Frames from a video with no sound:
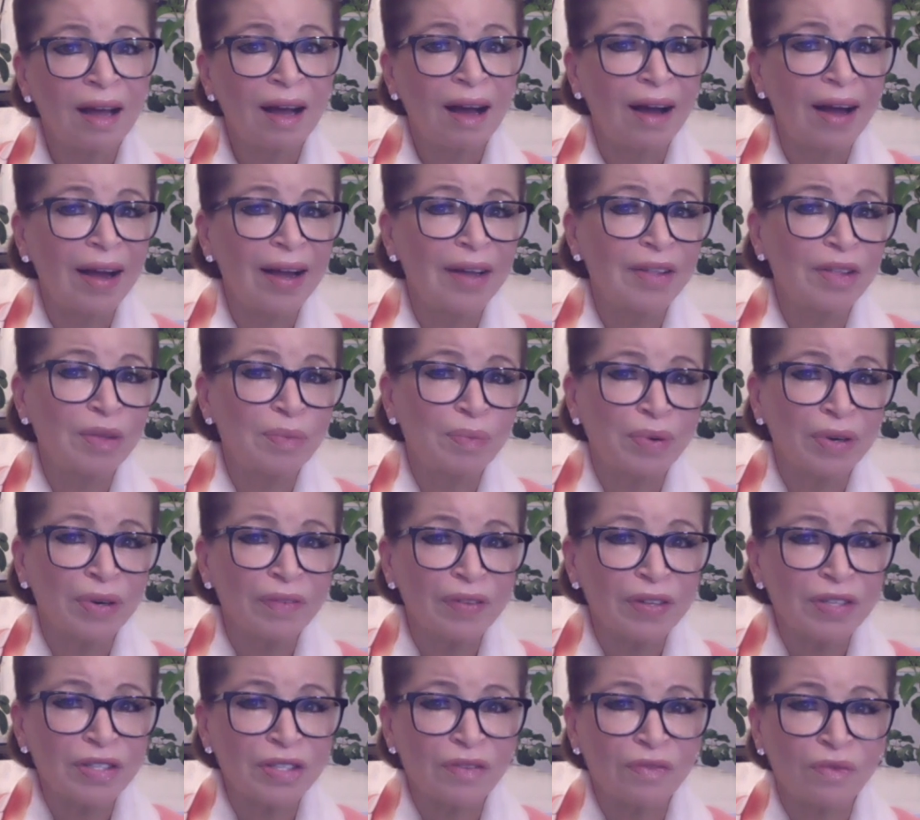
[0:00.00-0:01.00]
I had the
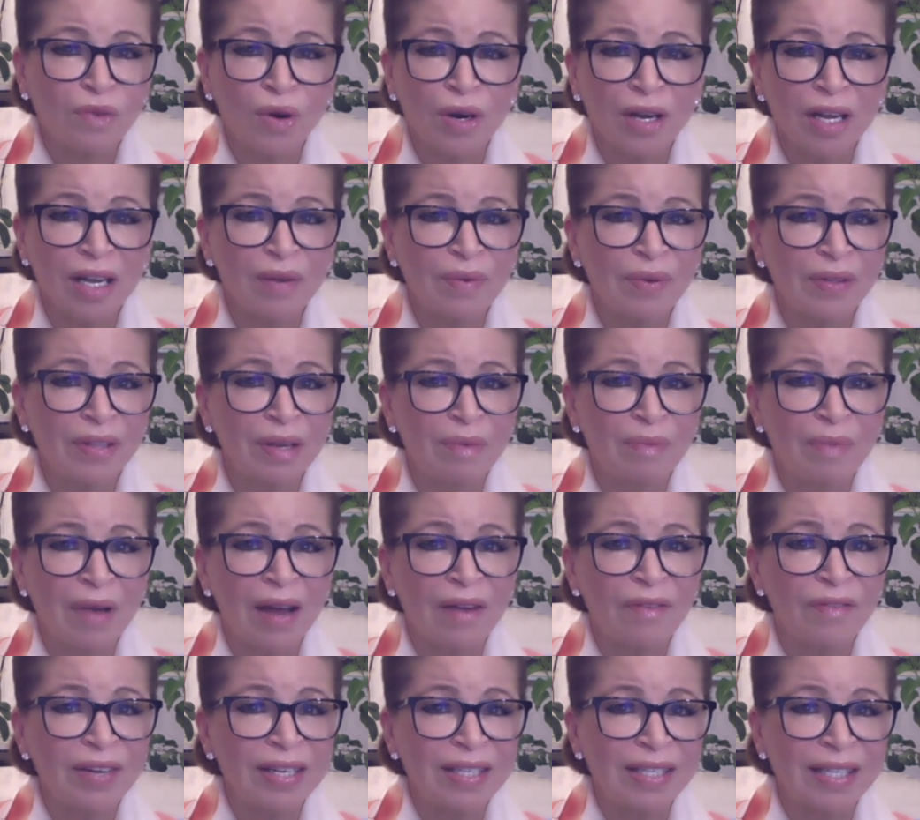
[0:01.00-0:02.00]
privilege of working with him
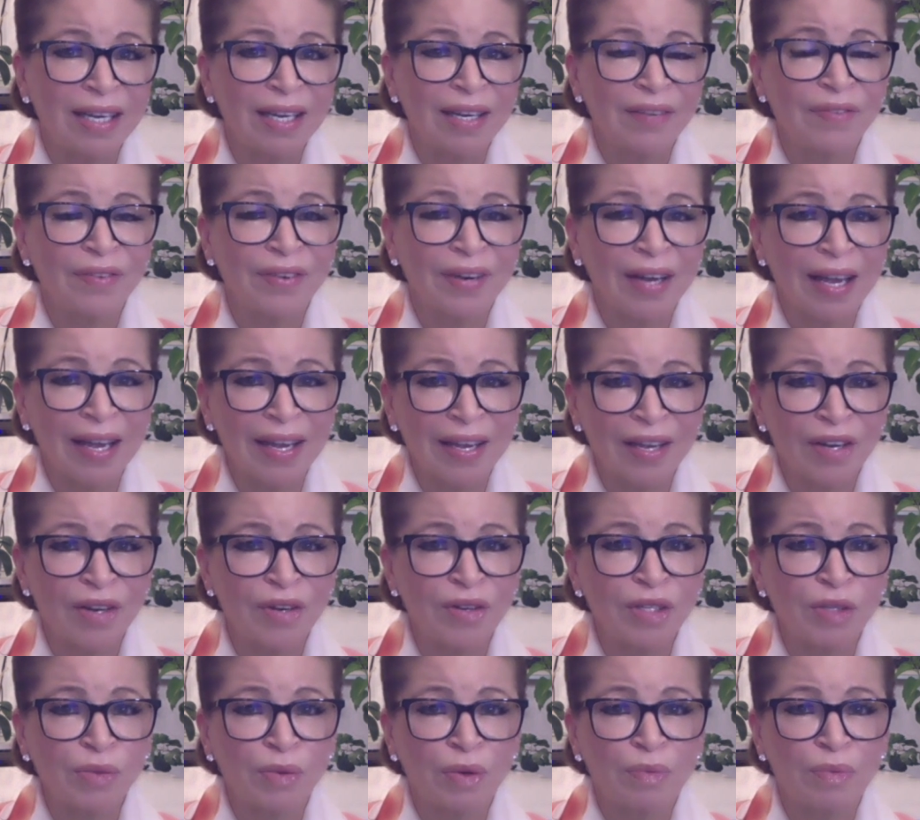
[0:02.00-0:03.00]
every day for 8
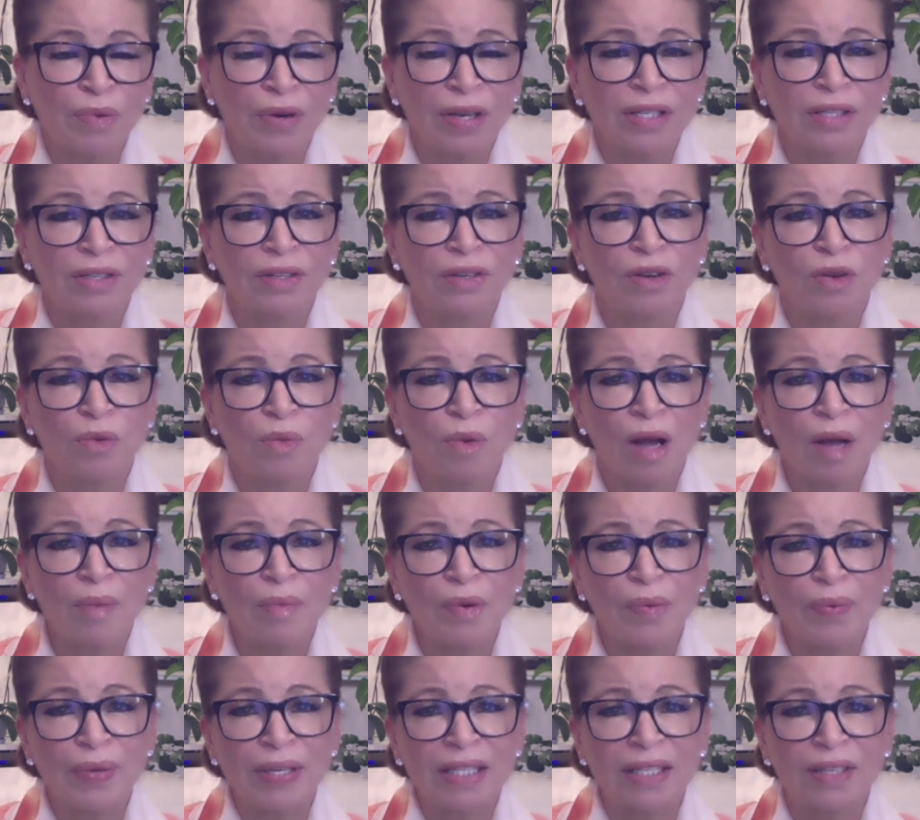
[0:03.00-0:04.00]
years when President
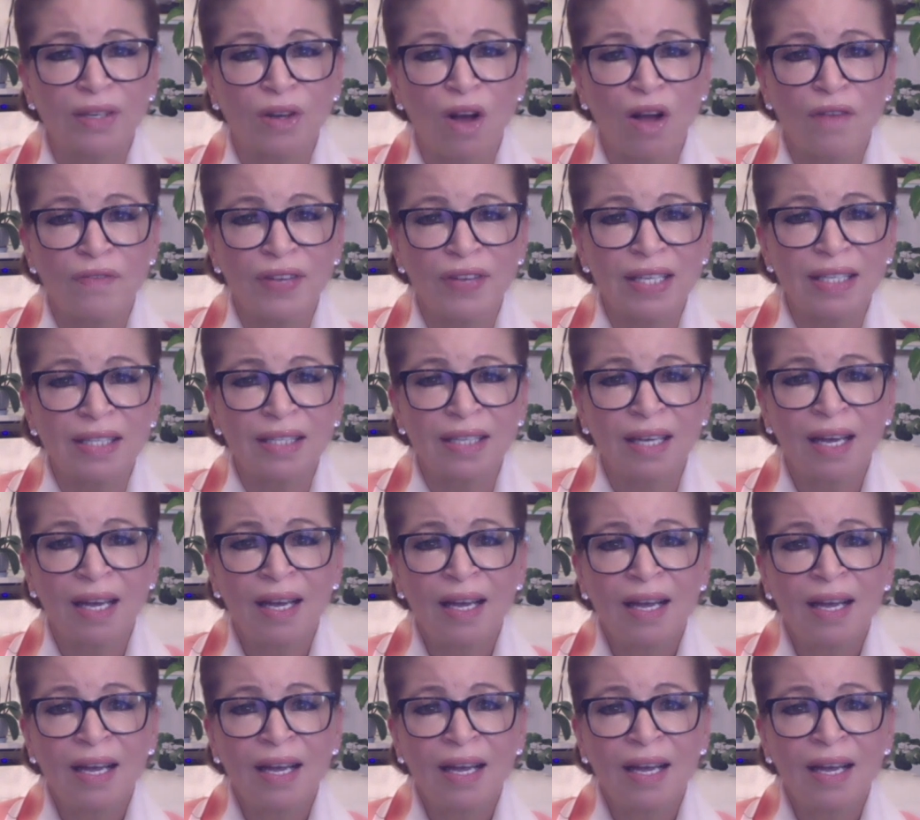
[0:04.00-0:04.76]
Obama was in office,